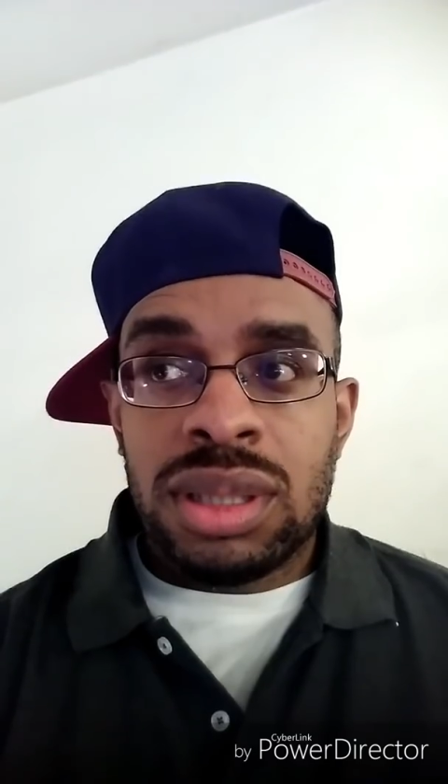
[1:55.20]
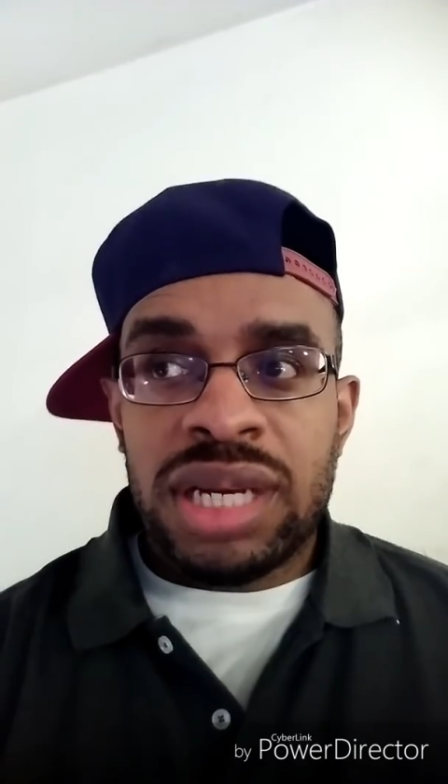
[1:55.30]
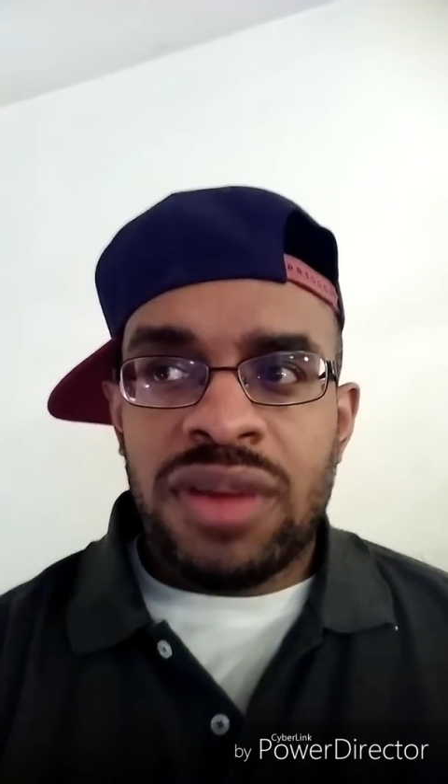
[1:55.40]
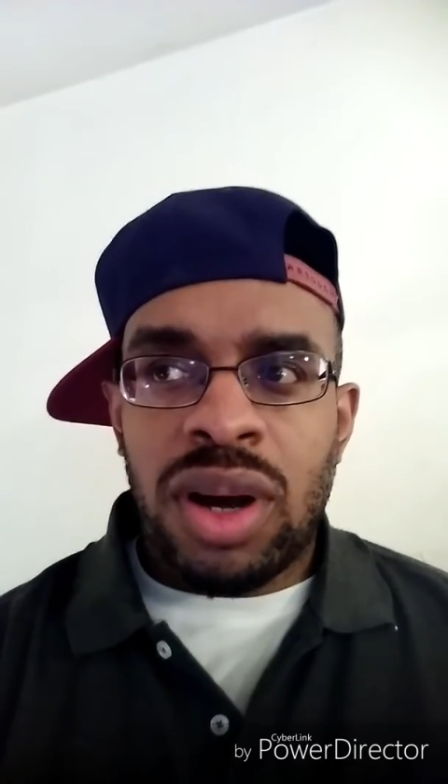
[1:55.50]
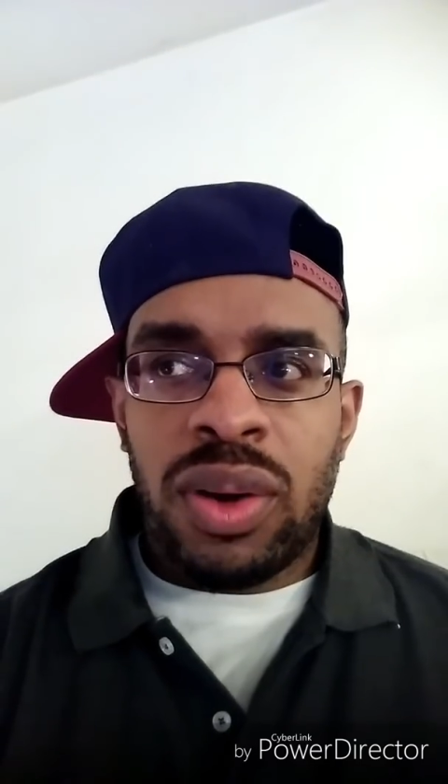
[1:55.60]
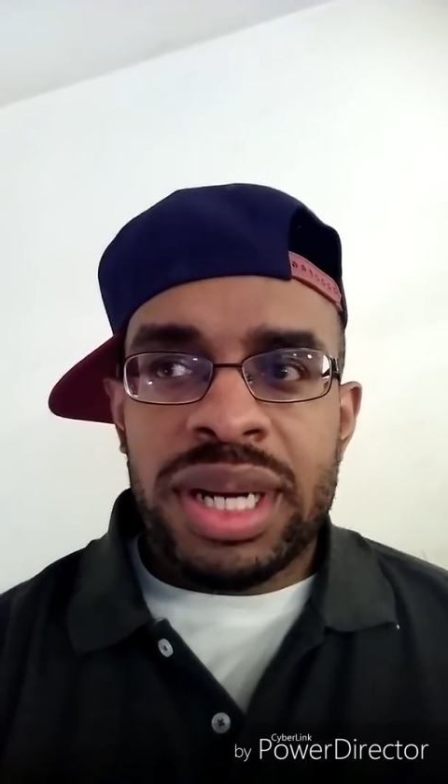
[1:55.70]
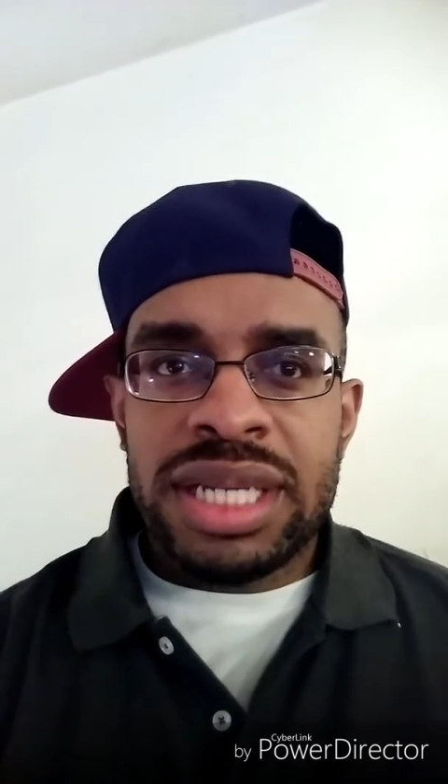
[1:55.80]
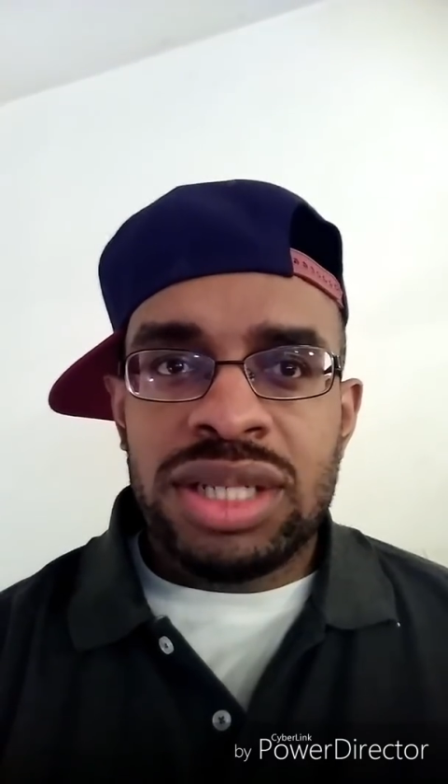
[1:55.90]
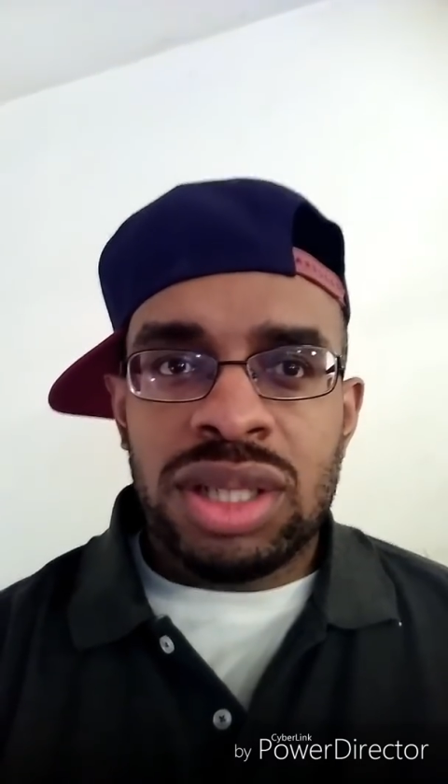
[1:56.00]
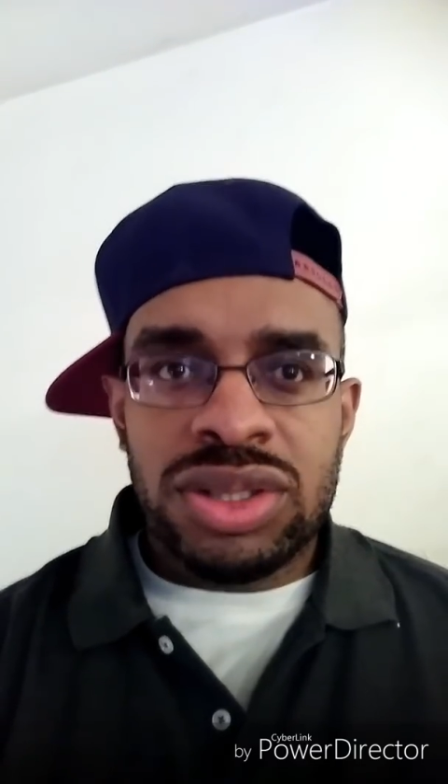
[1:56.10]
have
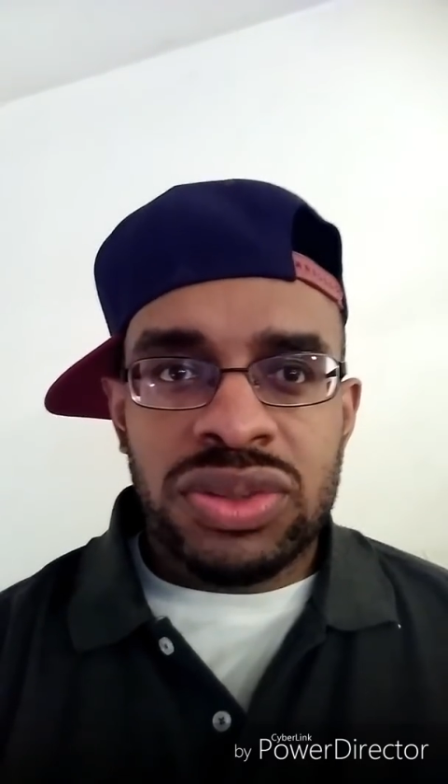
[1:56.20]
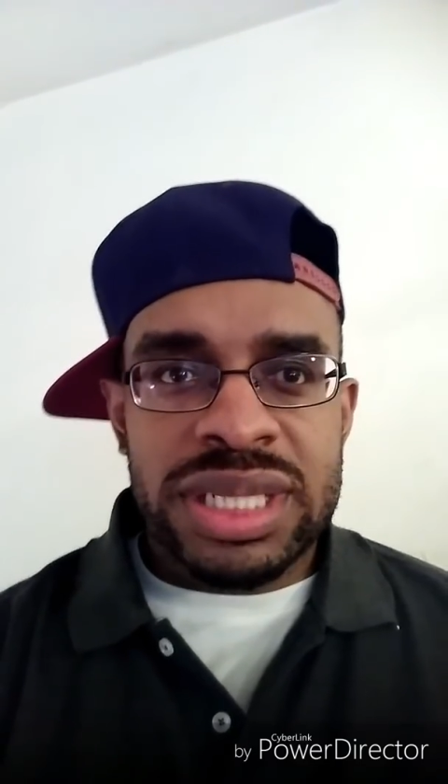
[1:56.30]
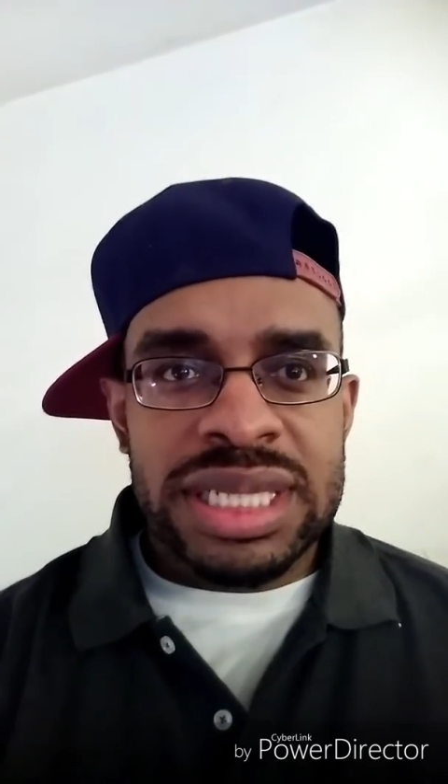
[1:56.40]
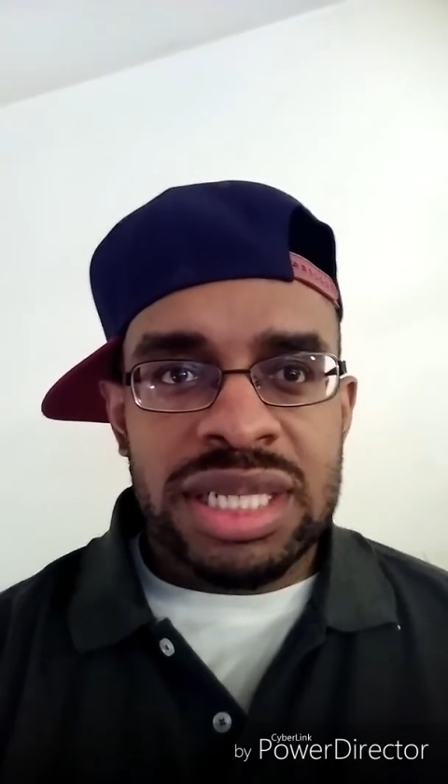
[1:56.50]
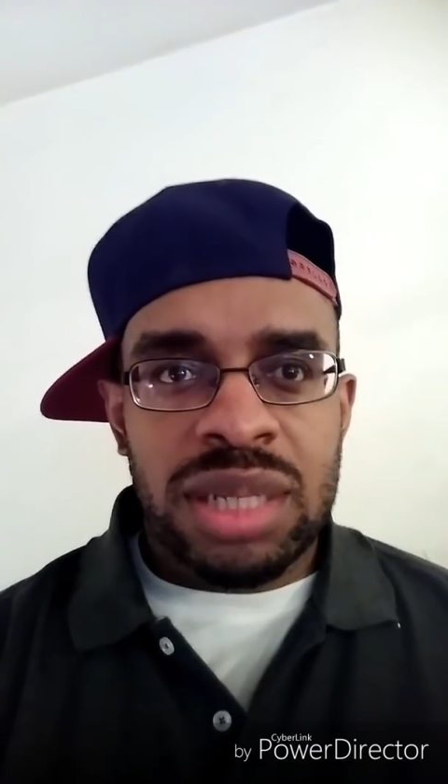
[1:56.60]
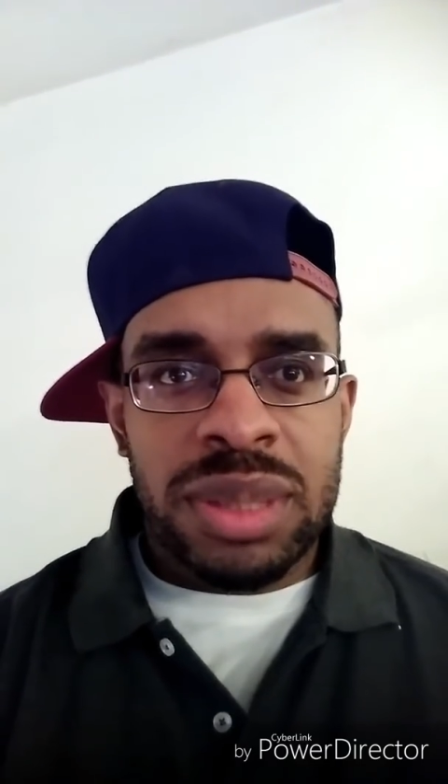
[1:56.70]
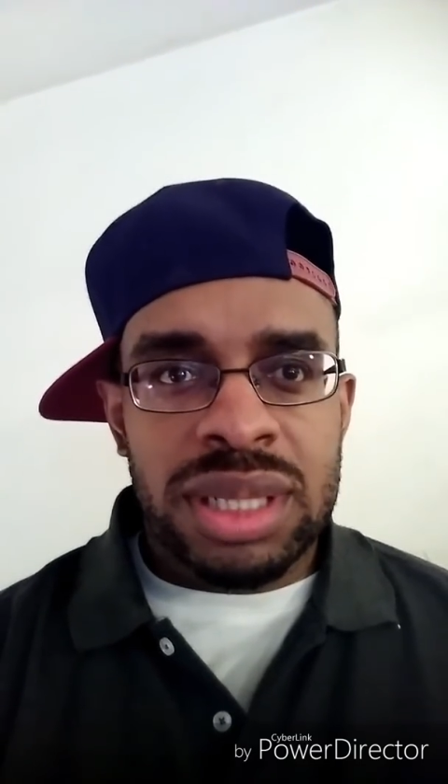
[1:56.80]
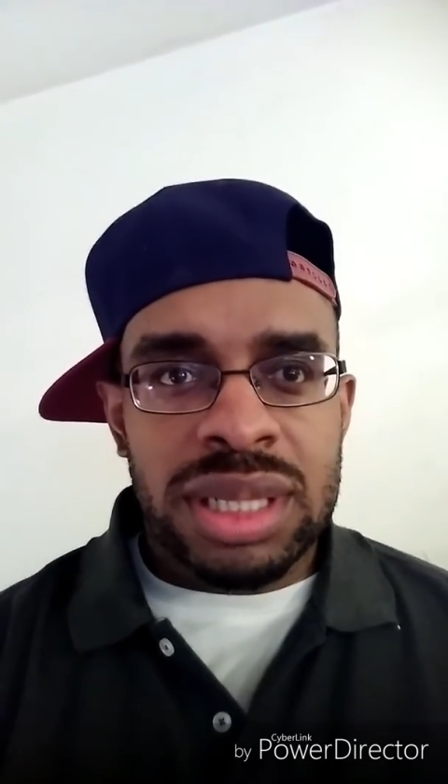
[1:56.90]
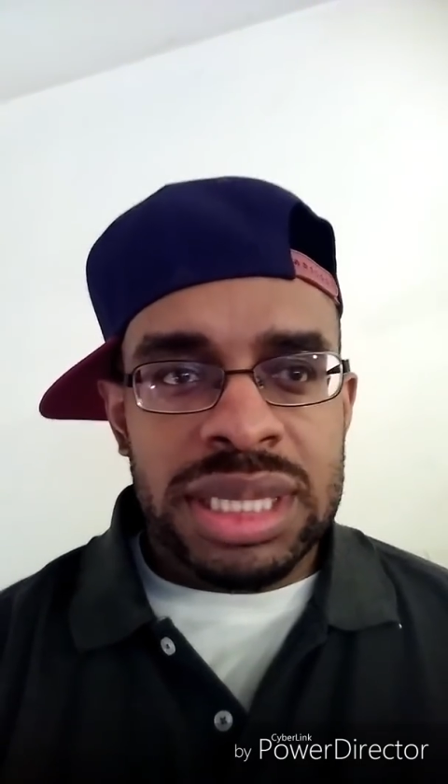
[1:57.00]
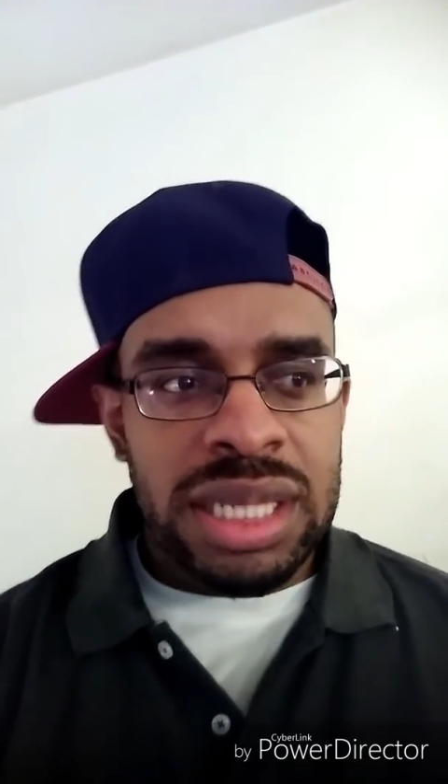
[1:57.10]
already addressed some
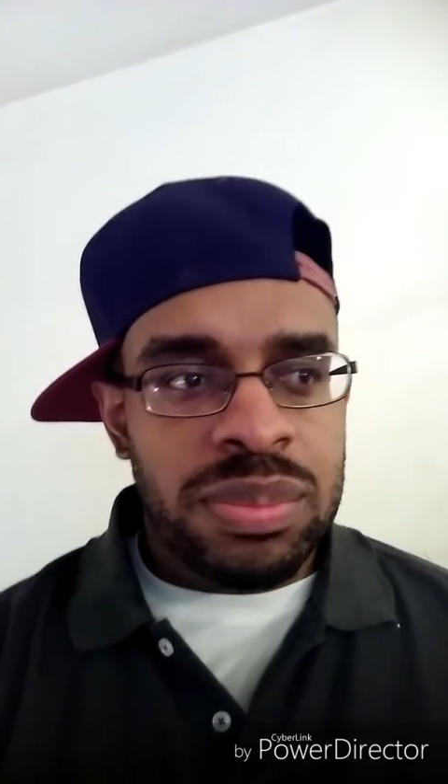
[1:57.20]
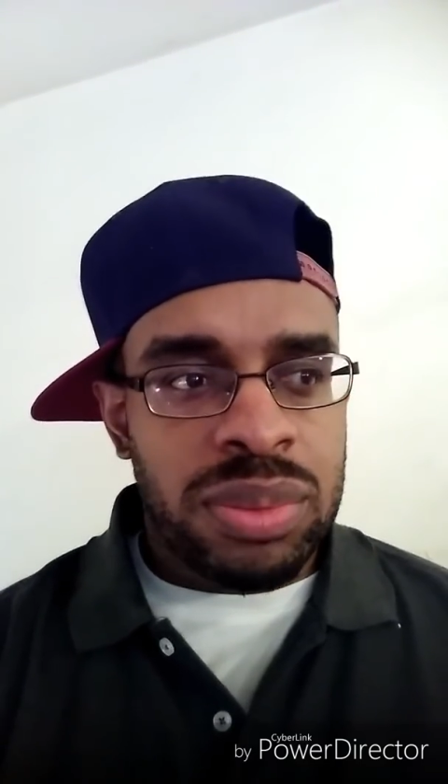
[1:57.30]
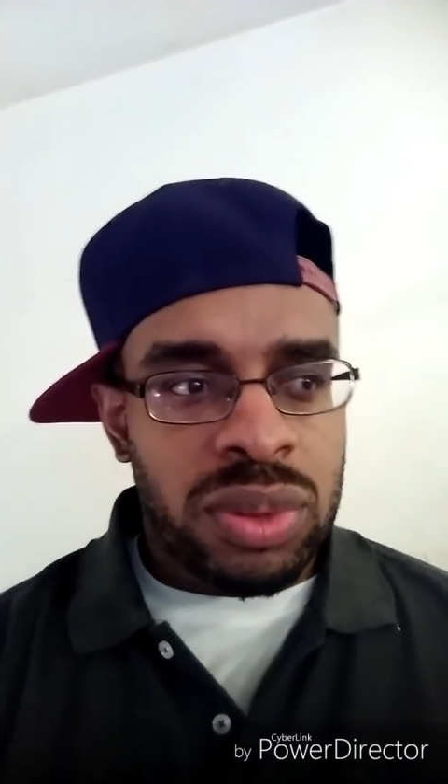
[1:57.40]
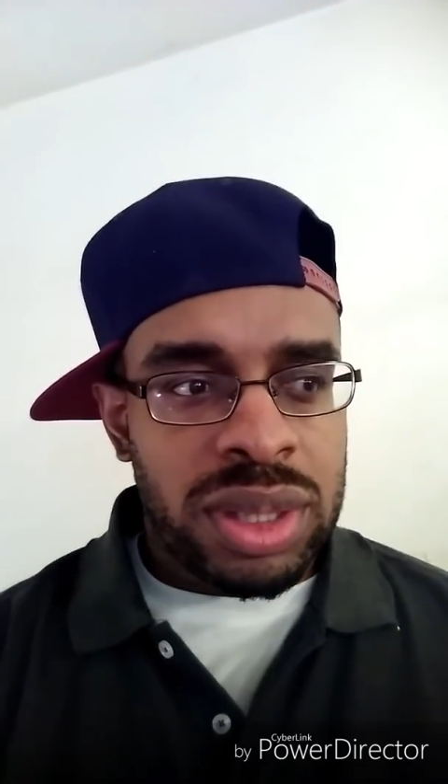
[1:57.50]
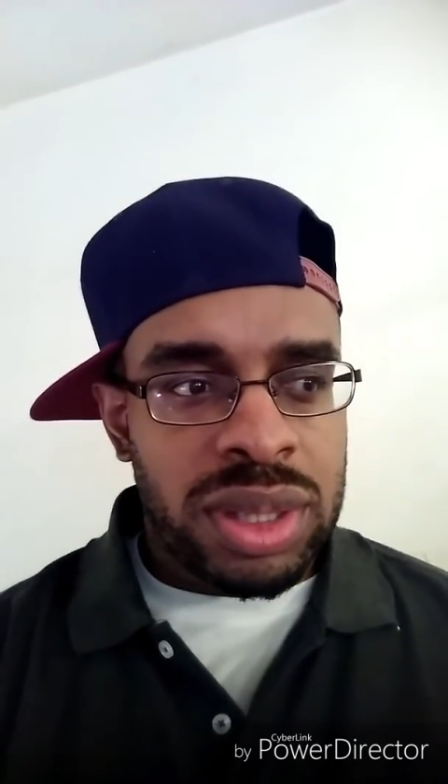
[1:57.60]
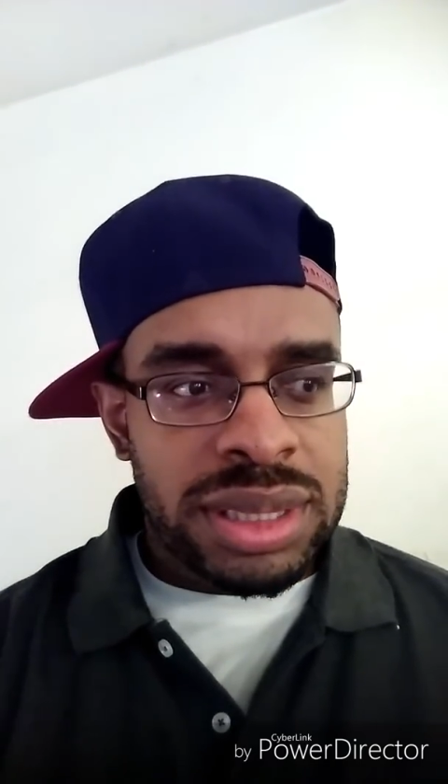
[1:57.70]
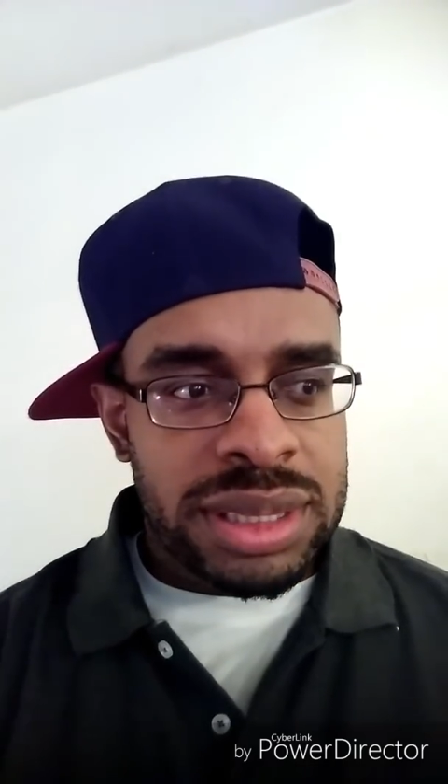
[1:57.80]
of the key points.